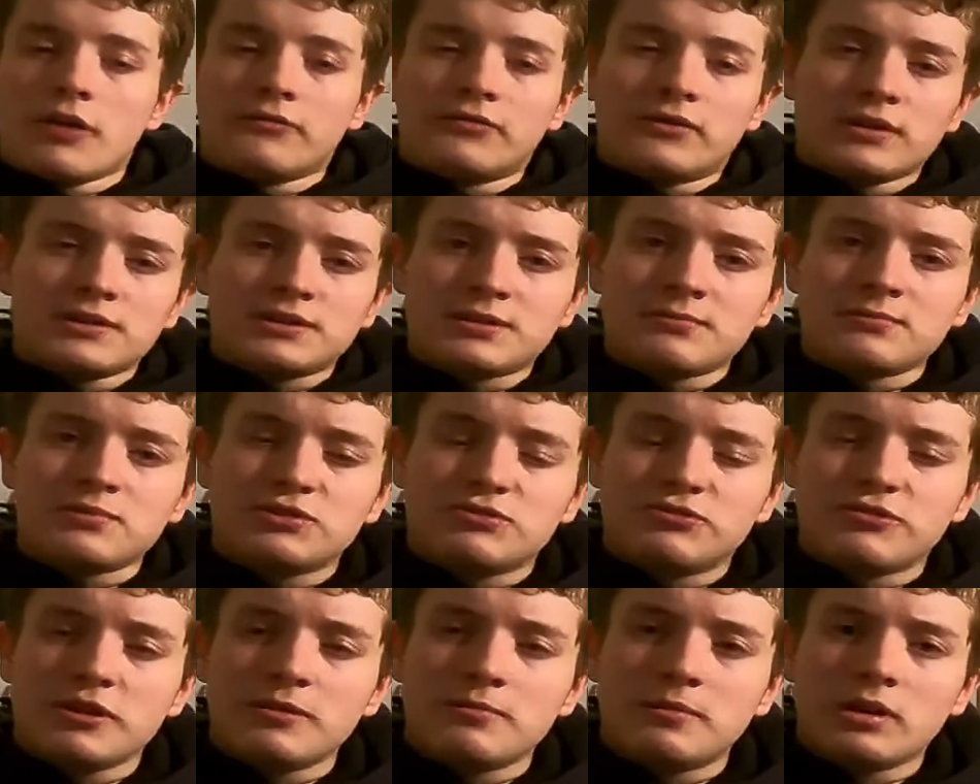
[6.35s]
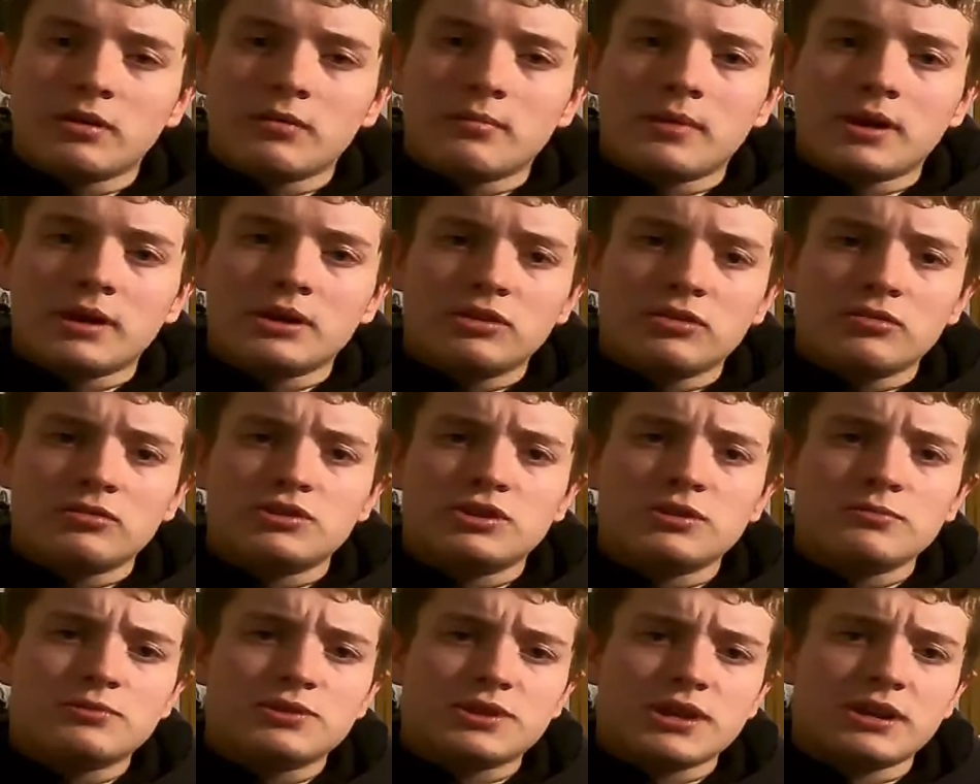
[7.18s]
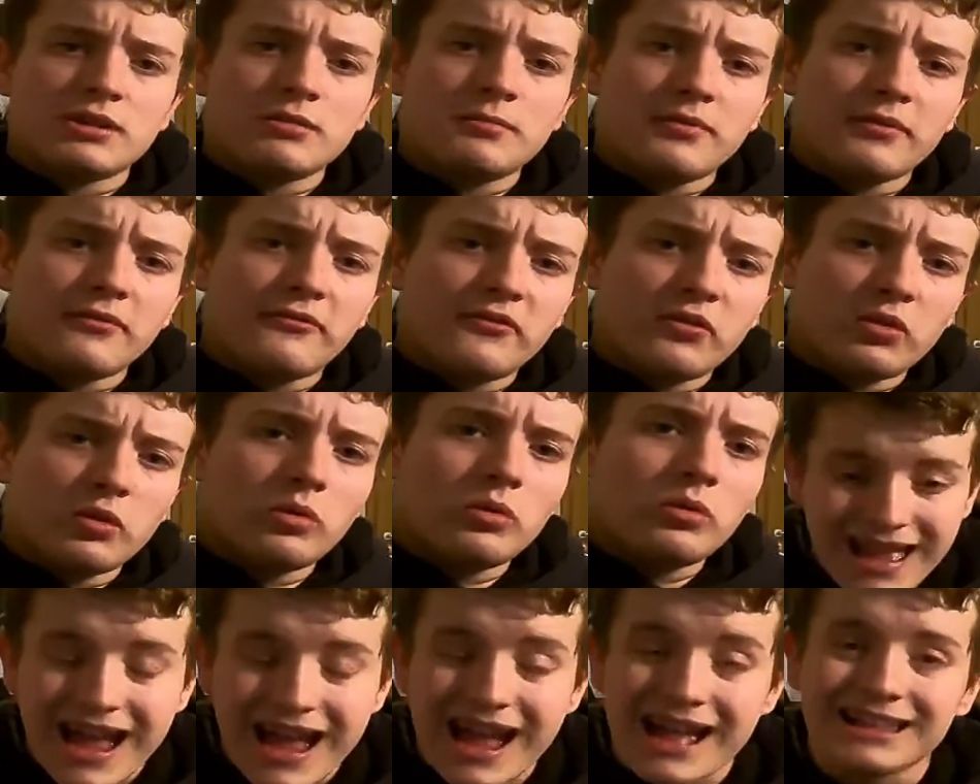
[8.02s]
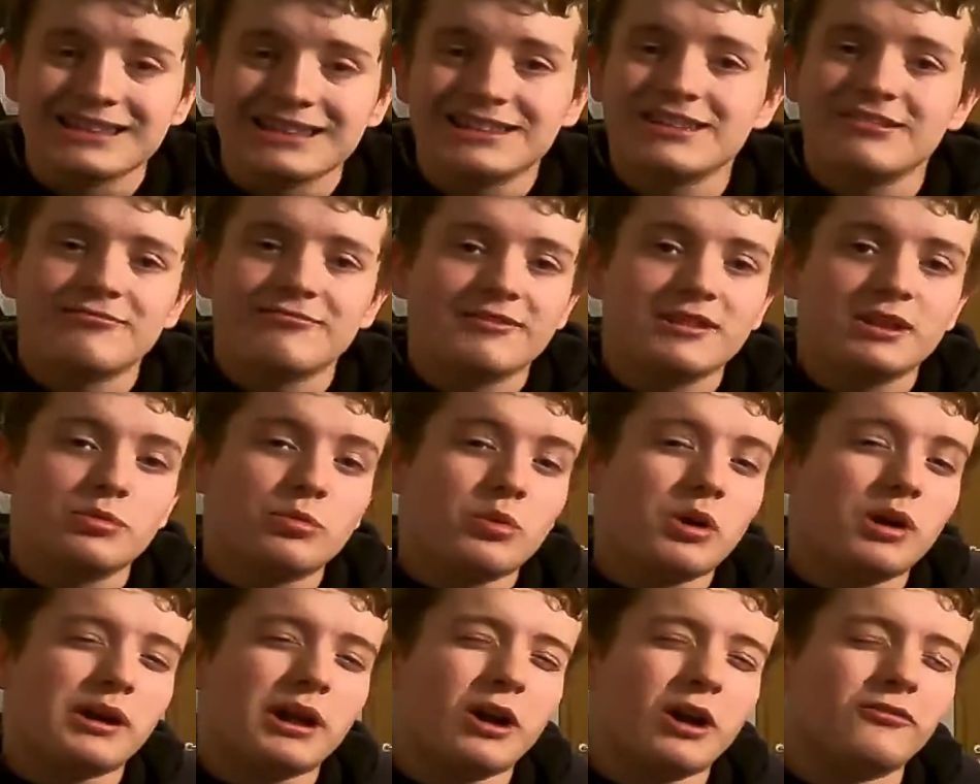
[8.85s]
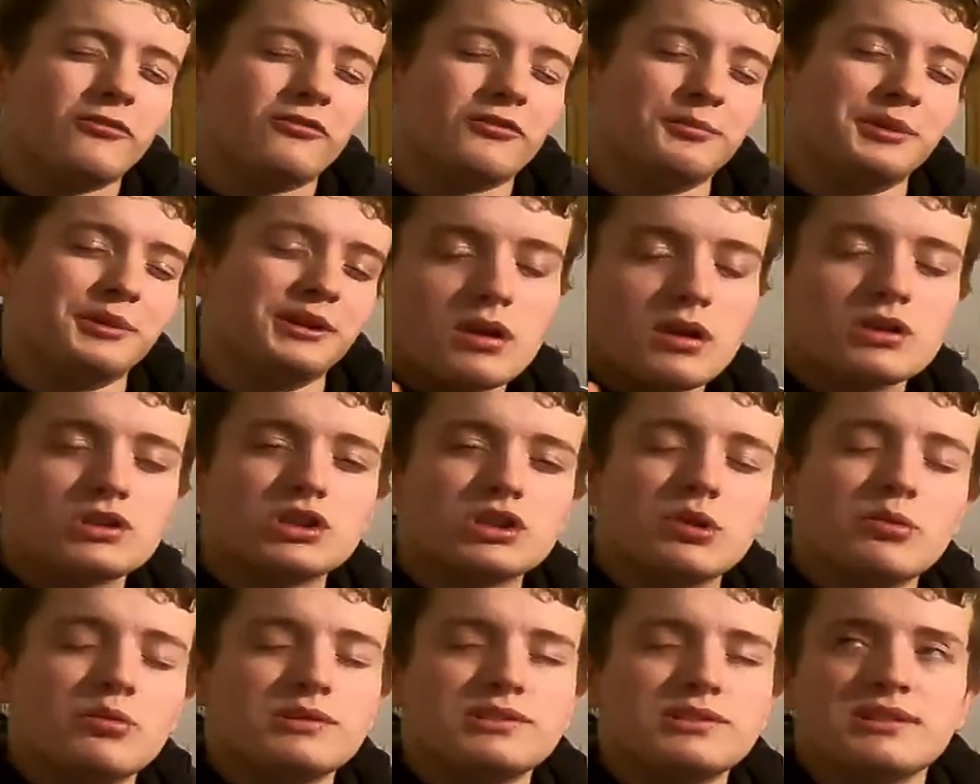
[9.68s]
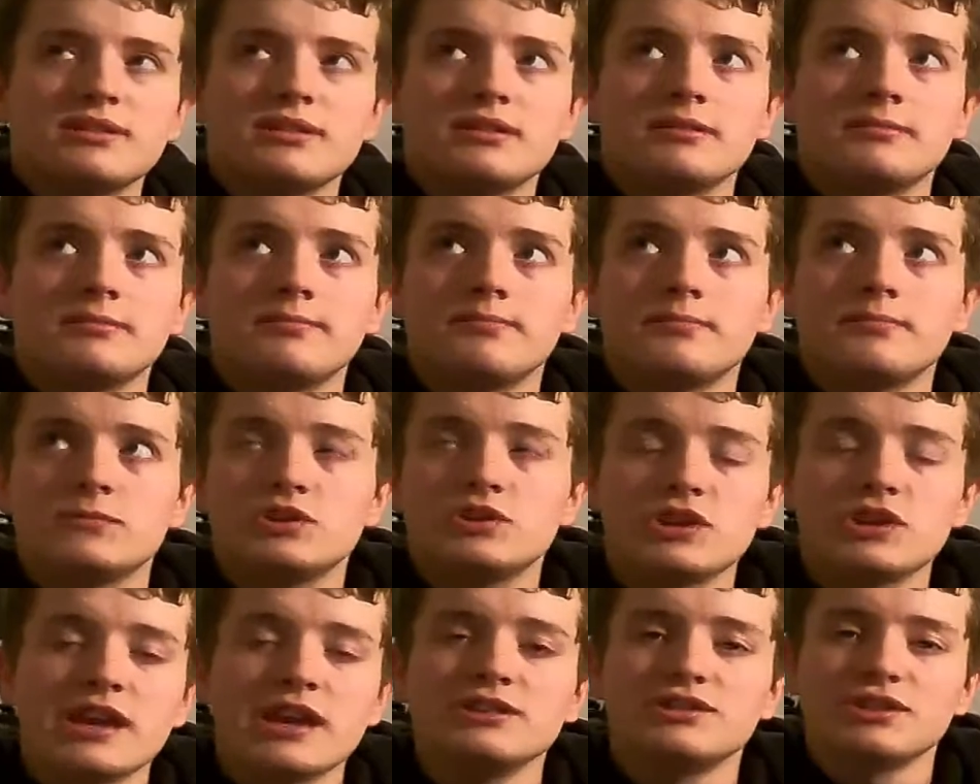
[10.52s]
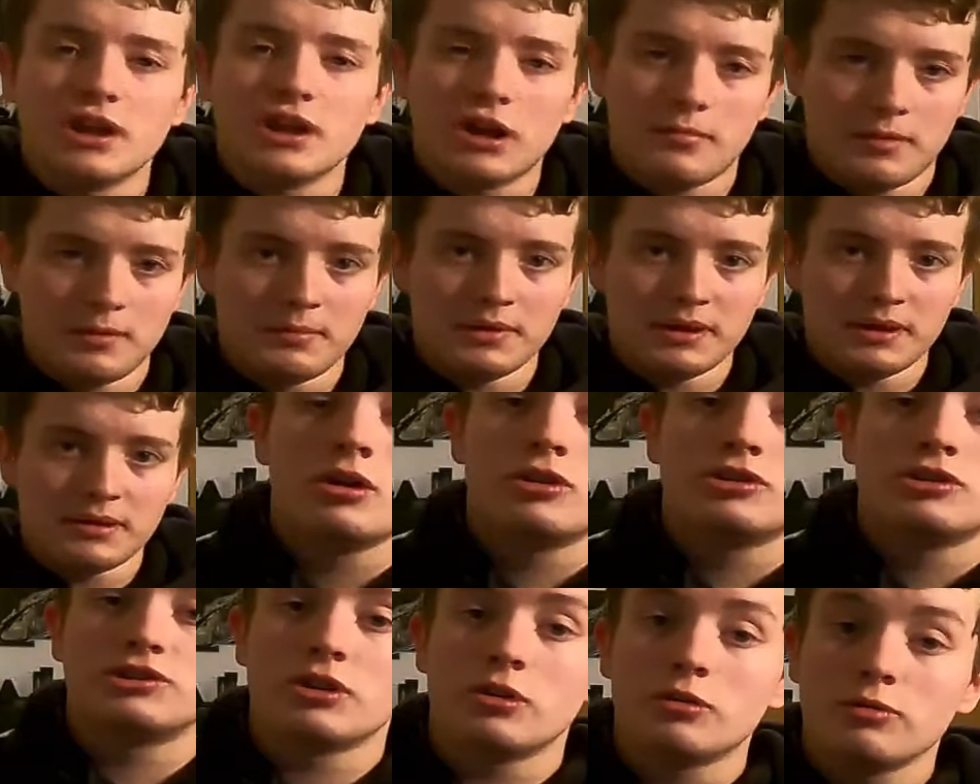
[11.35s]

I've done some streaming on my YouTube channel before and it didn't really work out for me, so I wanted to change it up a bit.